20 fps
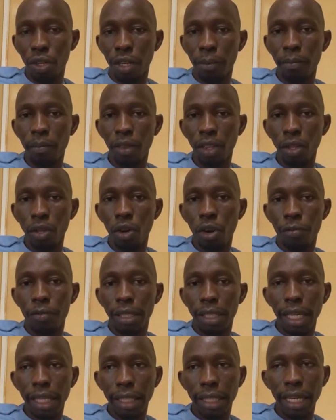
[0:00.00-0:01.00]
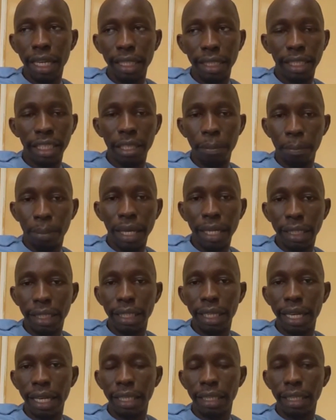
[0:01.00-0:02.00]
now we all favorite right now.
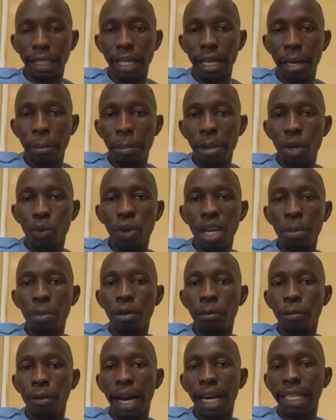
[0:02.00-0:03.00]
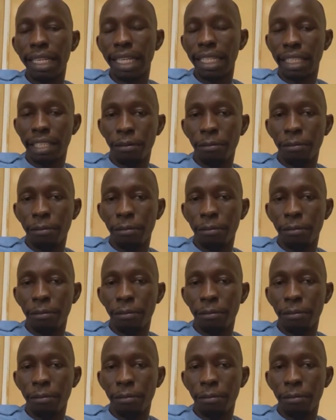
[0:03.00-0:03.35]
We forget Mohamed Kamara,